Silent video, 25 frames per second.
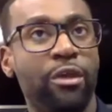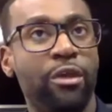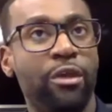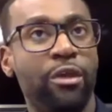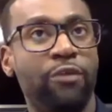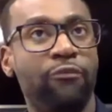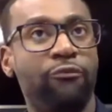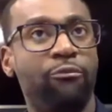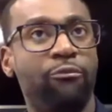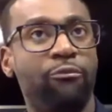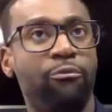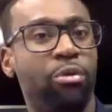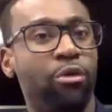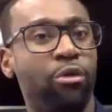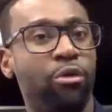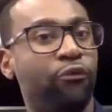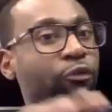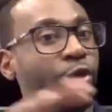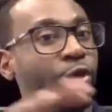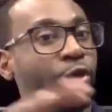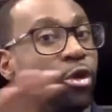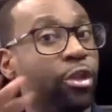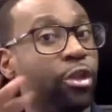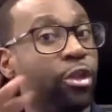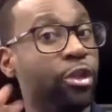if
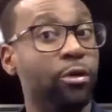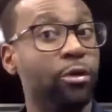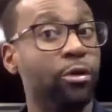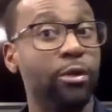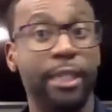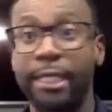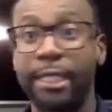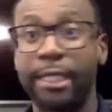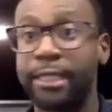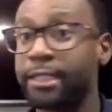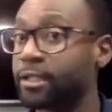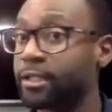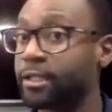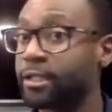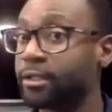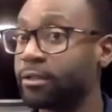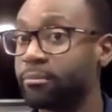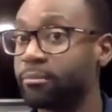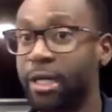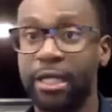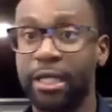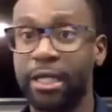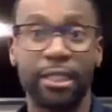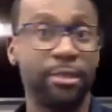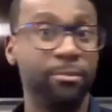portfolio
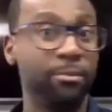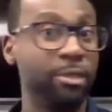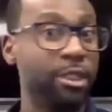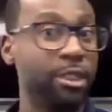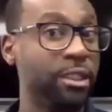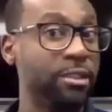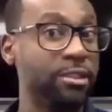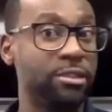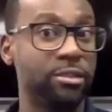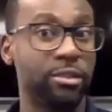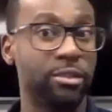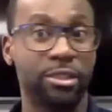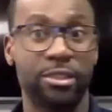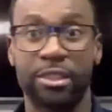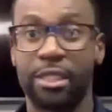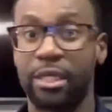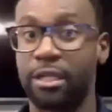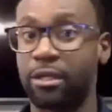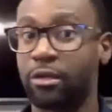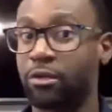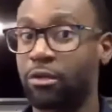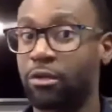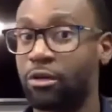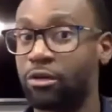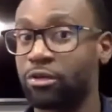lending by any means is
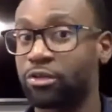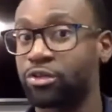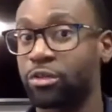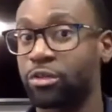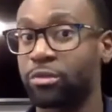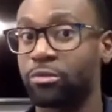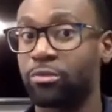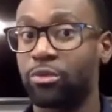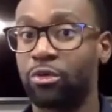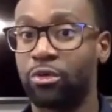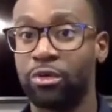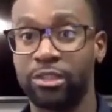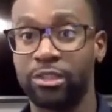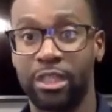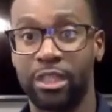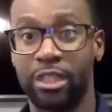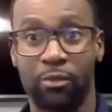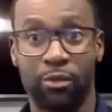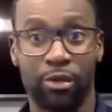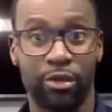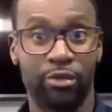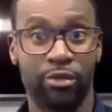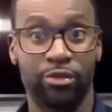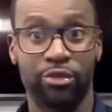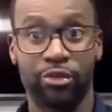that a long-term goal is
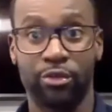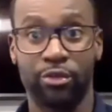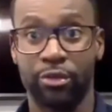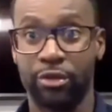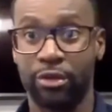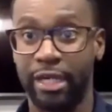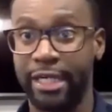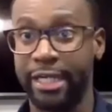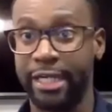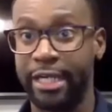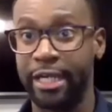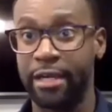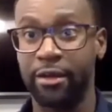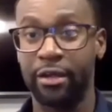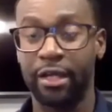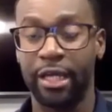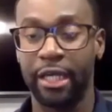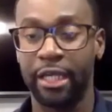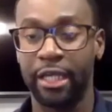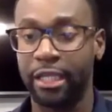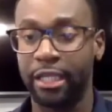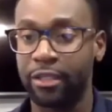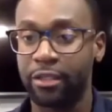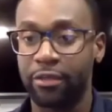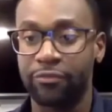that what you're doing right now
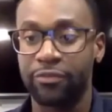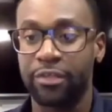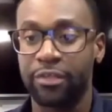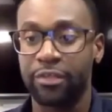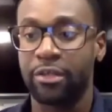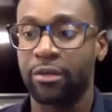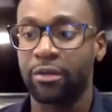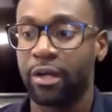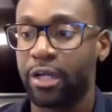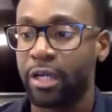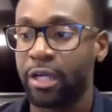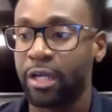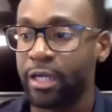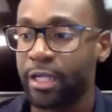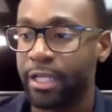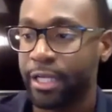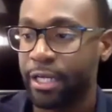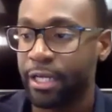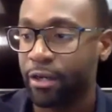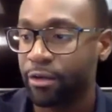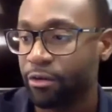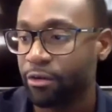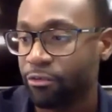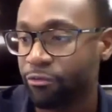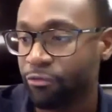i'd love to hear kind of
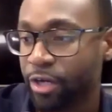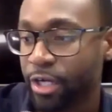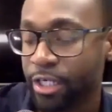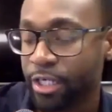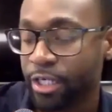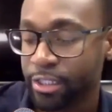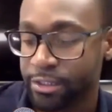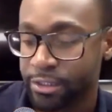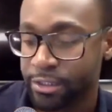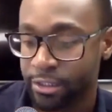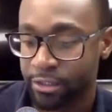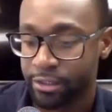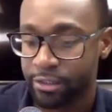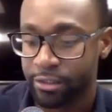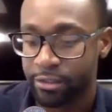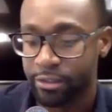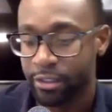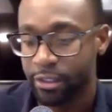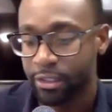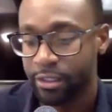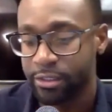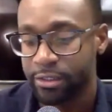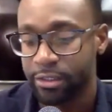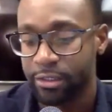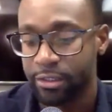like how you're financing
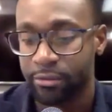how Tell we're